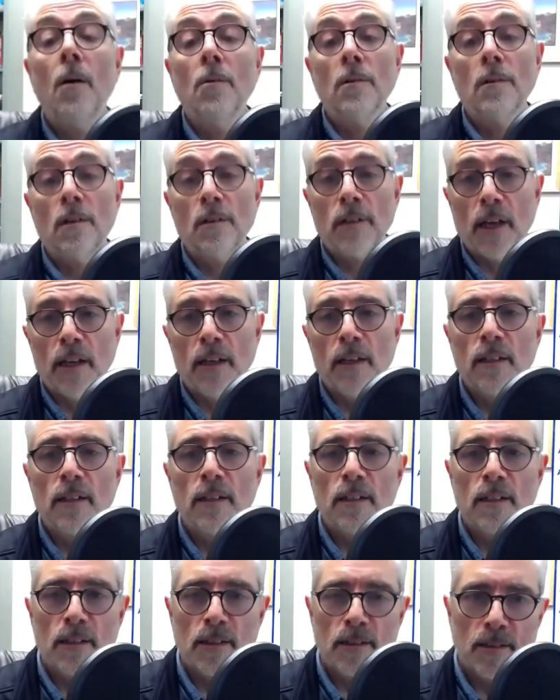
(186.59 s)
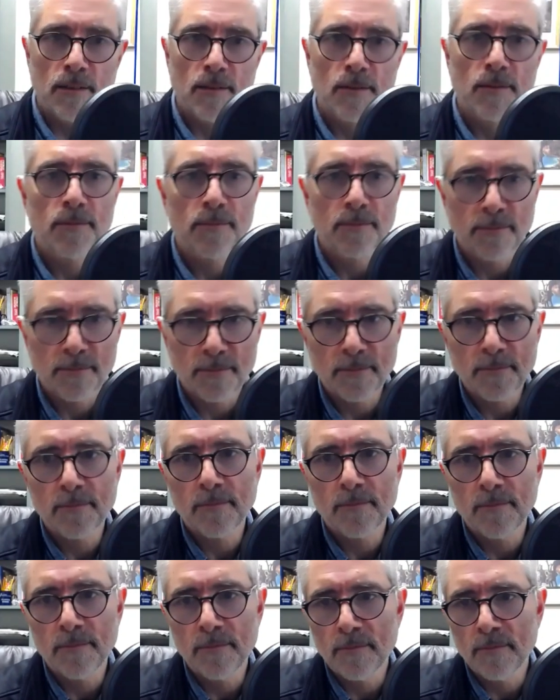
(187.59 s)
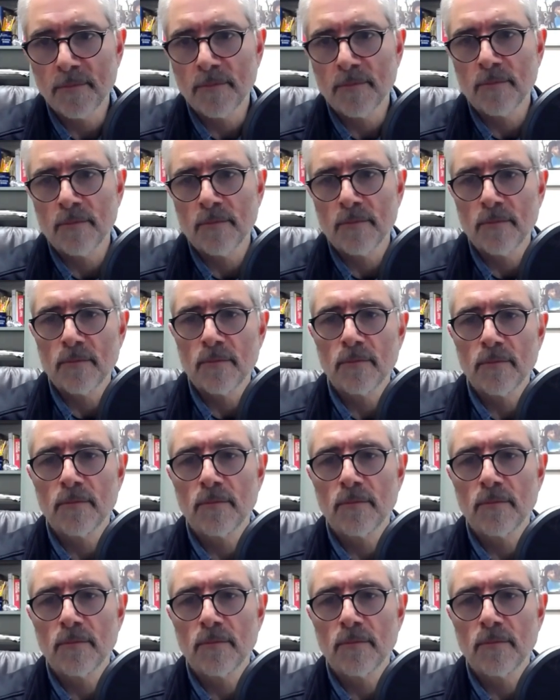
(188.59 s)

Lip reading: believe them. But it is a really